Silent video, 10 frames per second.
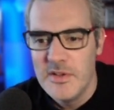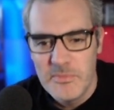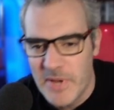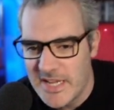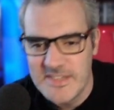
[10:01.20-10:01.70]

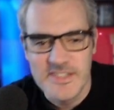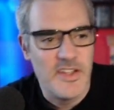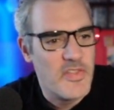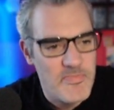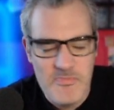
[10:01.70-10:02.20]
Pacer
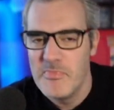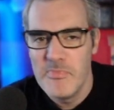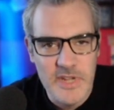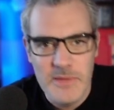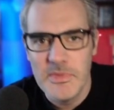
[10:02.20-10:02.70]

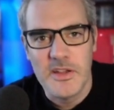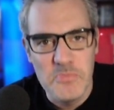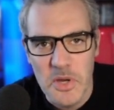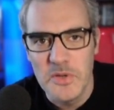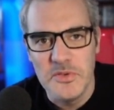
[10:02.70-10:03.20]
gimmick
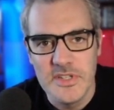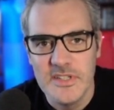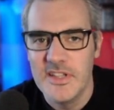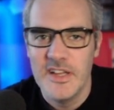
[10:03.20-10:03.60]
mode?